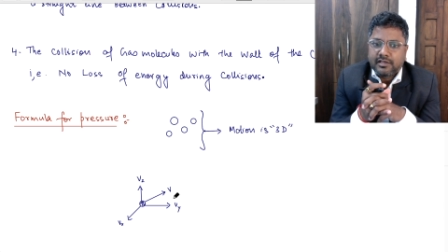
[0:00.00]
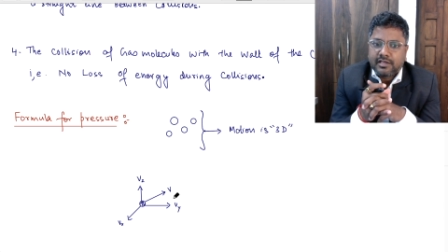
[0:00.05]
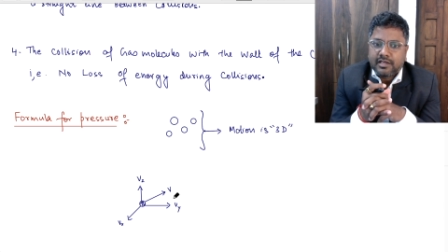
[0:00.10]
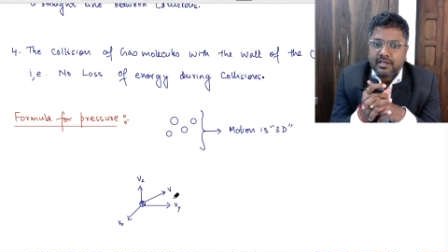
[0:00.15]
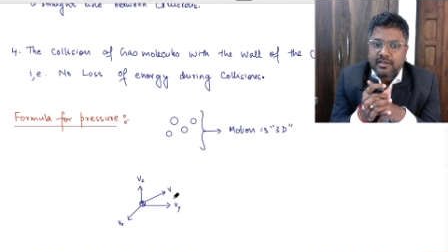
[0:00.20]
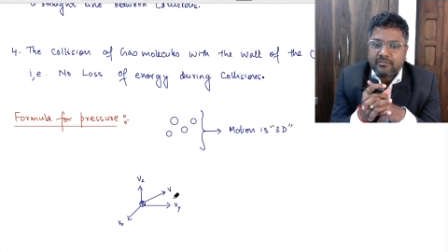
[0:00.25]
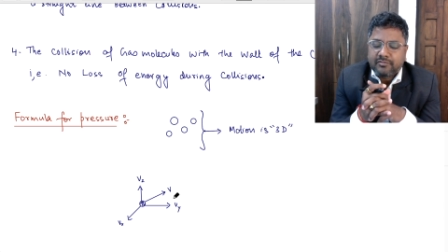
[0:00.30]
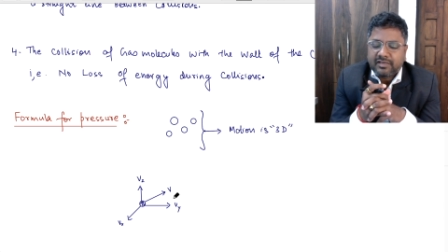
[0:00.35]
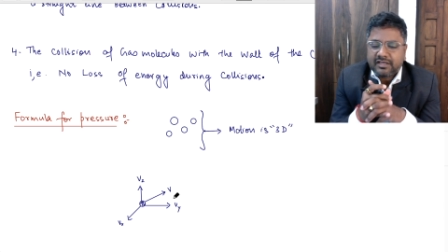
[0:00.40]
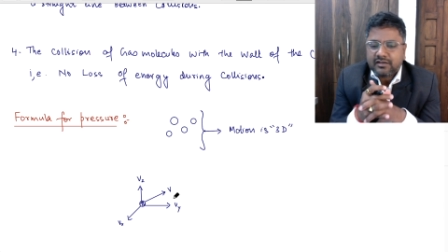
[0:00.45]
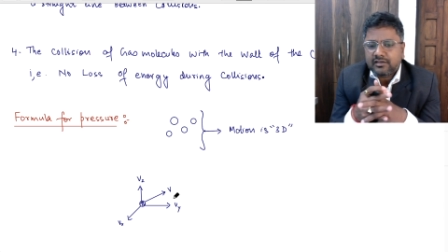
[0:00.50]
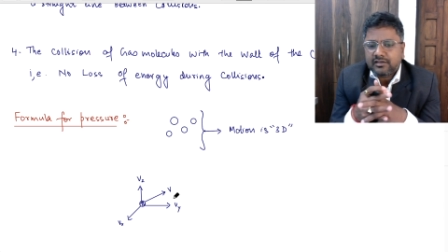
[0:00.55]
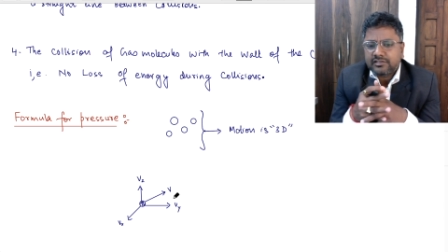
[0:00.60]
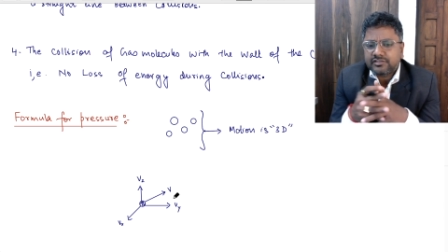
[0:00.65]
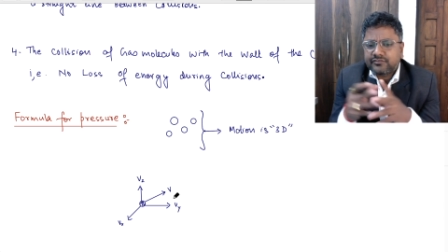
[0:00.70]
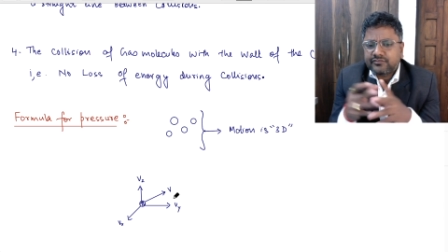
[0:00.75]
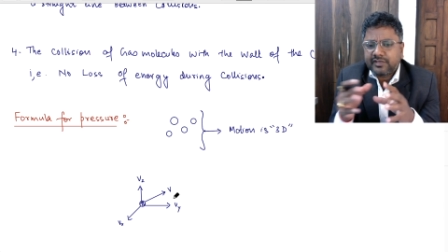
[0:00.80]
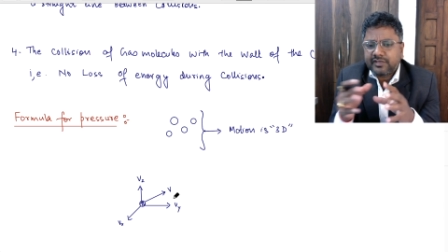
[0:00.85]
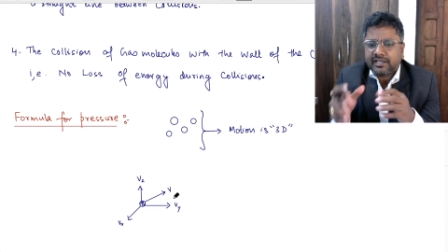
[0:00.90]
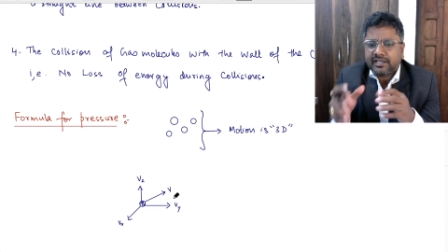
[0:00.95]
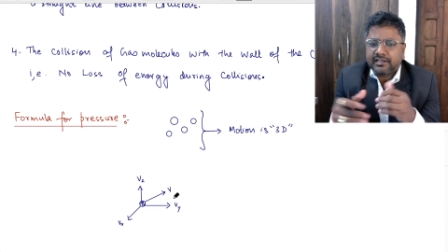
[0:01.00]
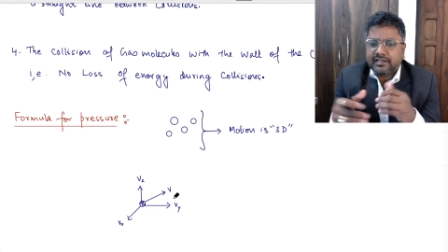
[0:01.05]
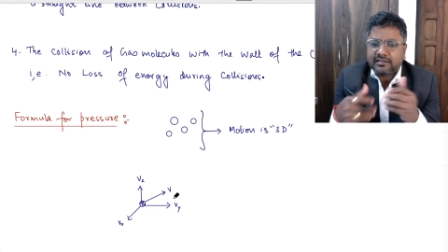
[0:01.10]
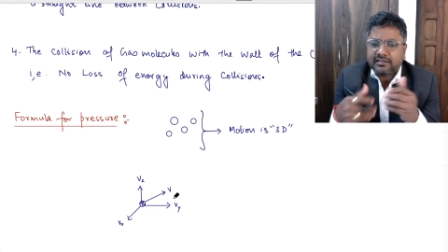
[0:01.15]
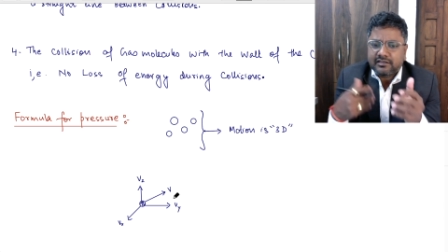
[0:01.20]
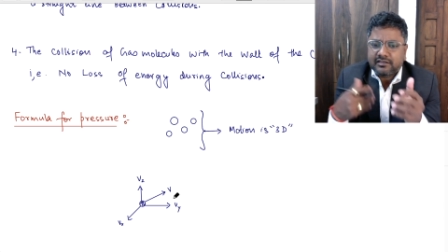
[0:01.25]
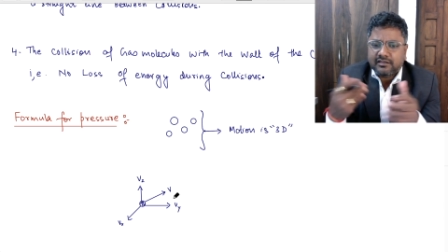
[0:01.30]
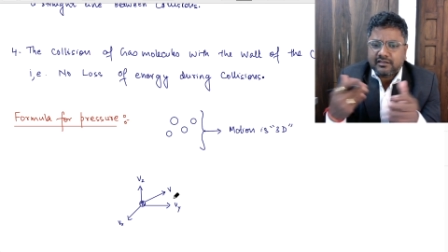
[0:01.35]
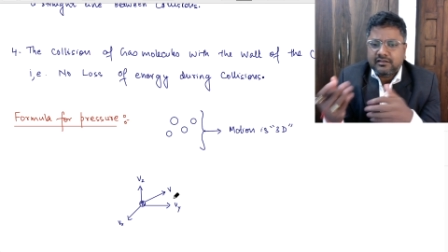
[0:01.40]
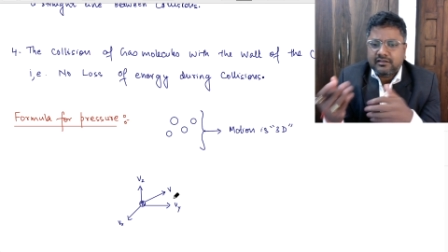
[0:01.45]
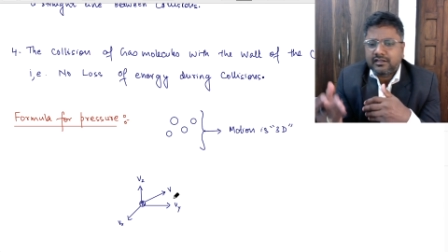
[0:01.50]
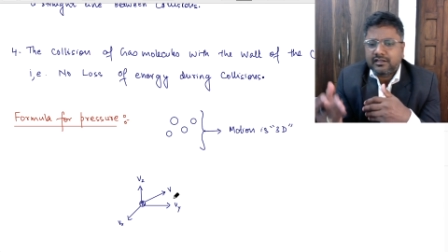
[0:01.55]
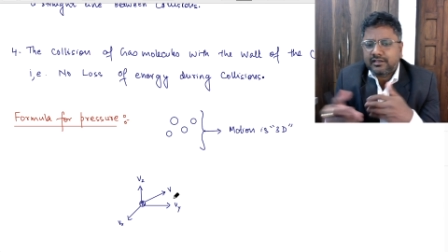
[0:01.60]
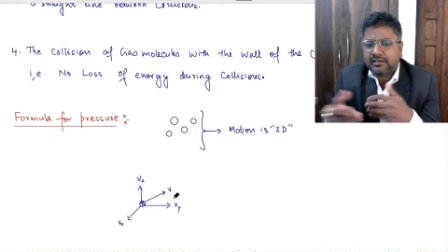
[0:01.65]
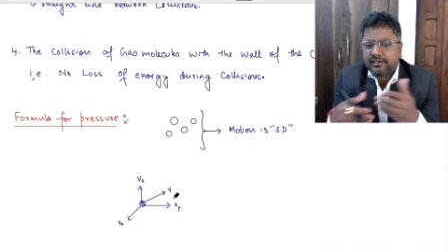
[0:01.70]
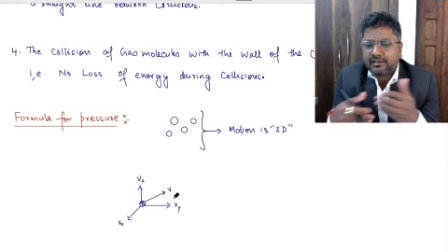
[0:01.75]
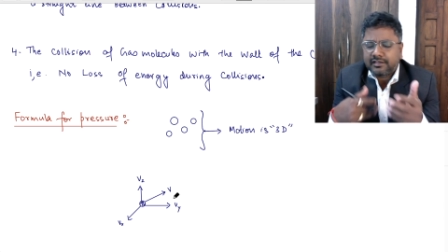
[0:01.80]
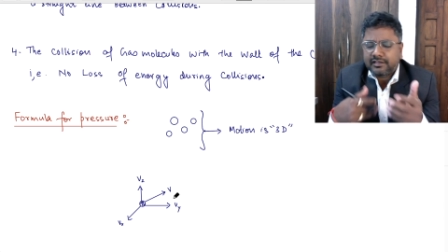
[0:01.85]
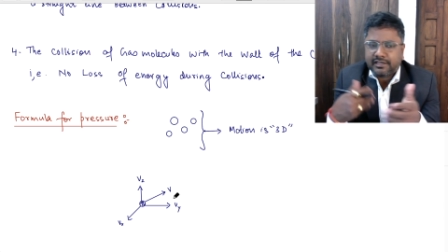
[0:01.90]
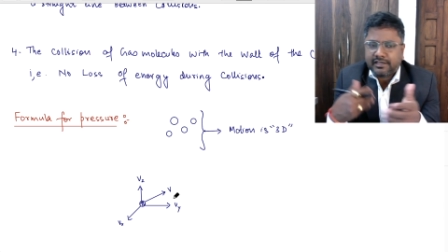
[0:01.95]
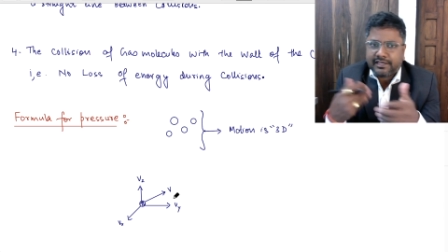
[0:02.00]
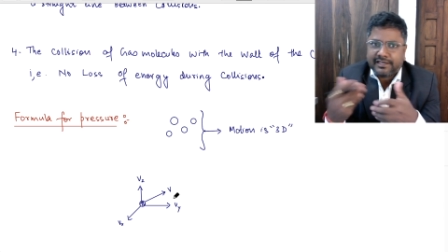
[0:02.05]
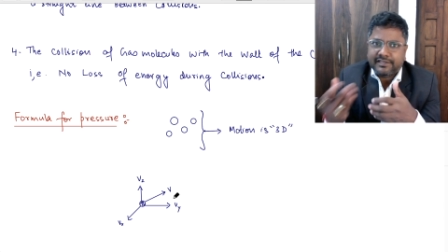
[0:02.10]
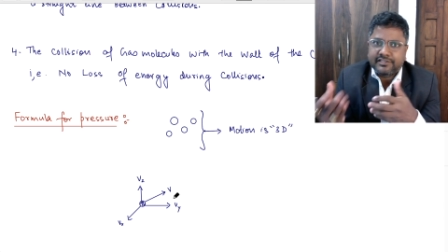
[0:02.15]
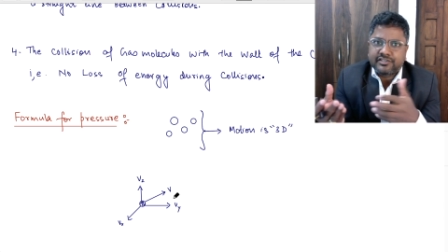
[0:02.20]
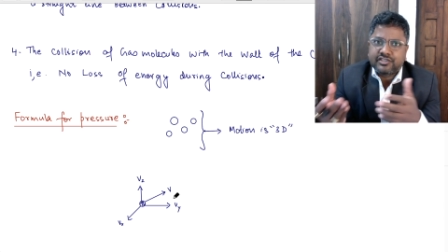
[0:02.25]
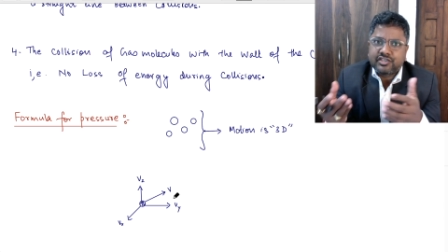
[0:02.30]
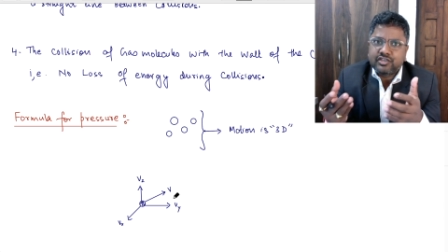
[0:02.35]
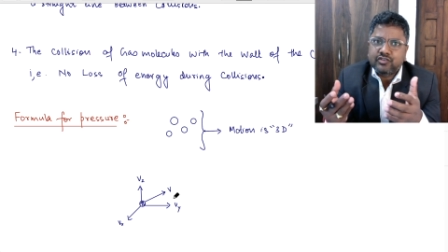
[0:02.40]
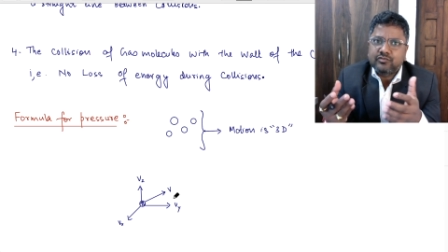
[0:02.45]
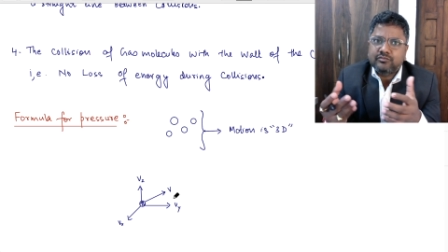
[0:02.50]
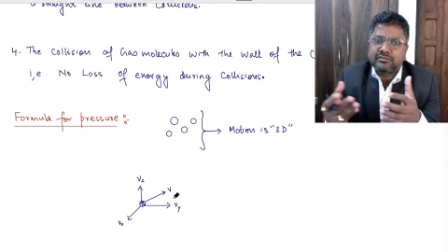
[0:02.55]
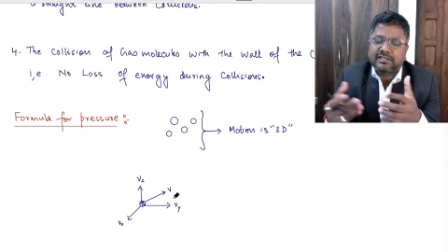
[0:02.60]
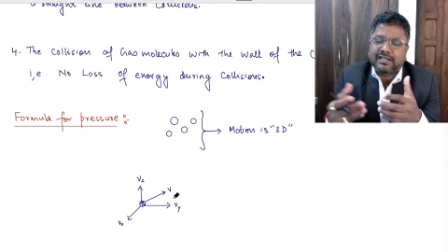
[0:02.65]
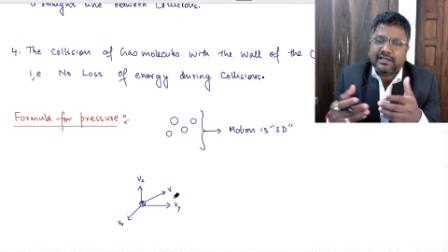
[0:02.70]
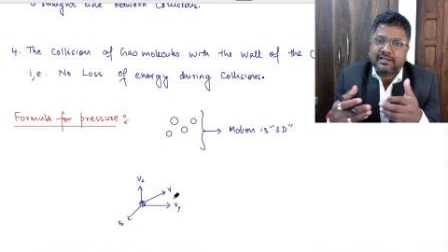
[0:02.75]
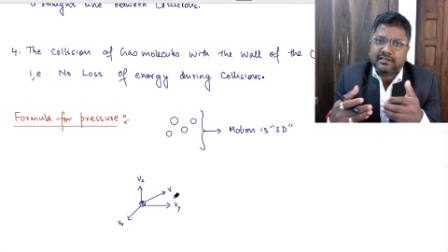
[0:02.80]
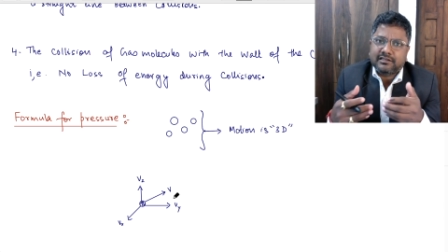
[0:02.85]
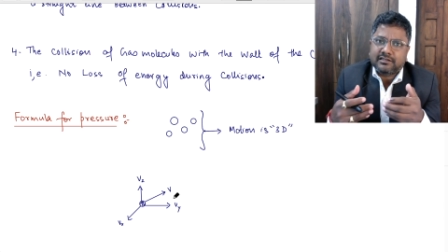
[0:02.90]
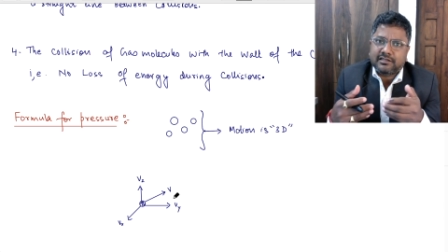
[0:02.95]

because we can assume that